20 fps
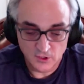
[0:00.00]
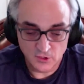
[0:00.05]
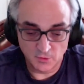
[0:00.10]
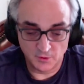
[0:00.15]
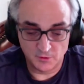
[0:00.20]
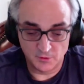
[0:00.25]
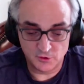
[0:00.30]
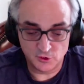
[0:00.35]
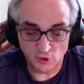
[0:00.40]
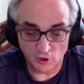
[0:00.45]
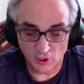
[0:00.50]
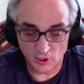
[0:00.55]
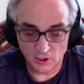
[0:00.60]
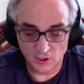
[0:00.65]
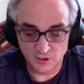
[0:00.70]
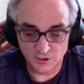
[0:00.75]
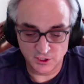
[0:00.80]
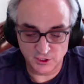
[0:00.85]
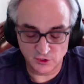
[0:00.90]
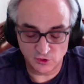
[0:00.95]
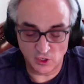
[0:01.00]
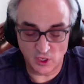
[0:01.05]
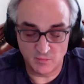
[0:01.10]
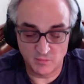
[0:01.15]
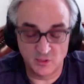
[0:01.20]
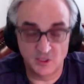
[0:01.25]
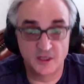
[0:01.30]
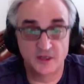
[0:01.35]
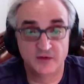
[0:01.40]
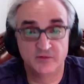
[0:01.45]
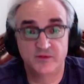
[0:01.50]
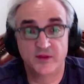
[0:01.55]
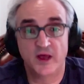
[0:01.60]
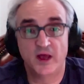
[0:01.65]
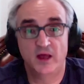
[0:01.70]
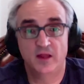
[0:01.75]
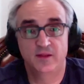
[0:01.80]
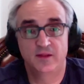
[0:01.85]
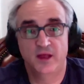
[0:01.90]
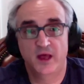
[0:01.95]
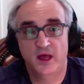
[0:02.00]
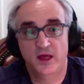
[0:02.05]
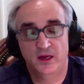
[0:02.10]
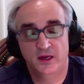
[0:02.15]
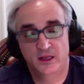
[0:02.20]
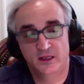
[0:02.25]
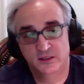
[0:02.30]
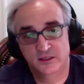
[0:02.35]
So when we started Kasisto, I believe then that